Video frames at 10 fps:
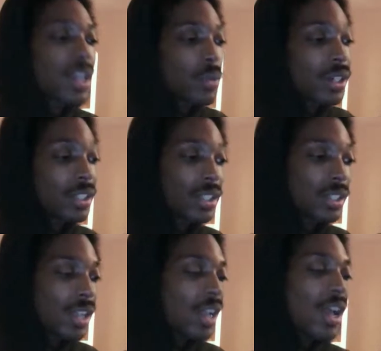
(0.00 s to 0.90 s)
of the things
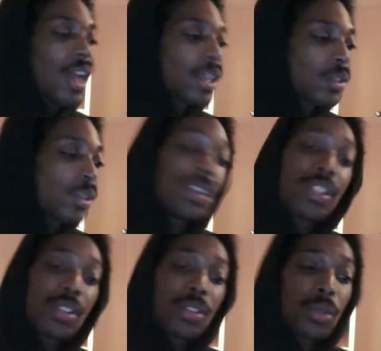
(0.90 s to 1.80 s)
I had tweeted this
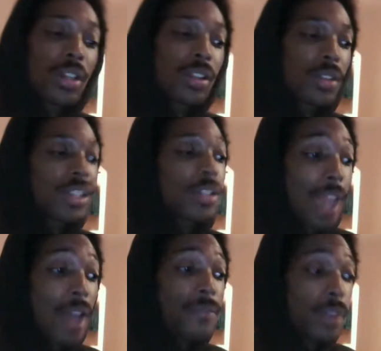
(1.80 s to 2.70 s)
on Twitter, though, and this is
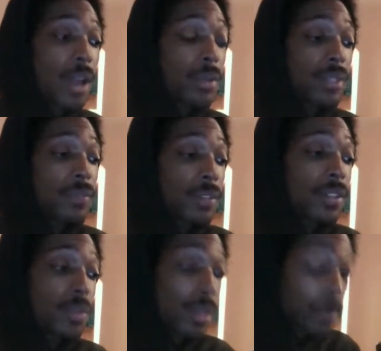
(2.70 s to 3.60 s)
how I felt. I really feel this way.